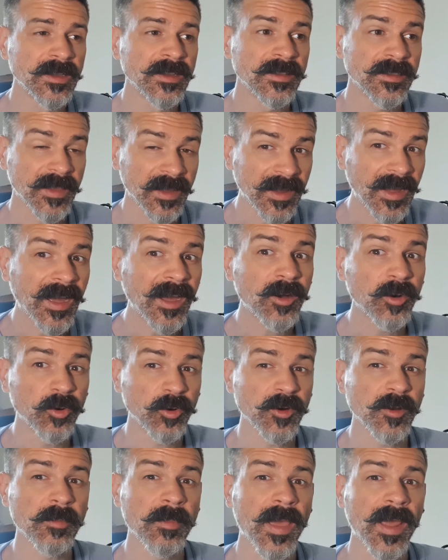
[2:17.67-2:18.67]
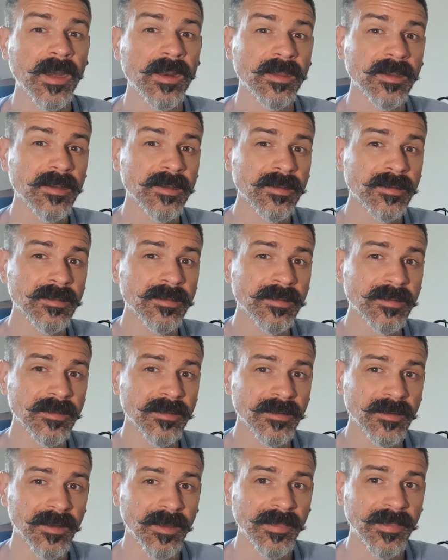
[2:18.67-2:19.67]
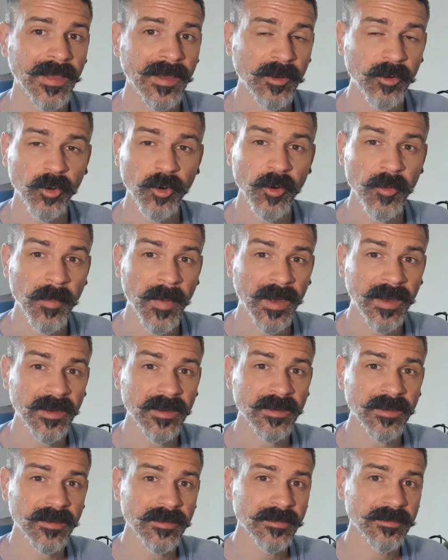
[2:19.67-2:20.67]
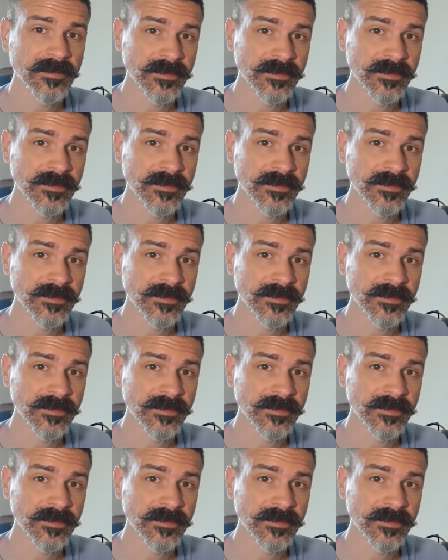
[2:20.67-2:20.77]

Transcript: They are automatic. And that automatic,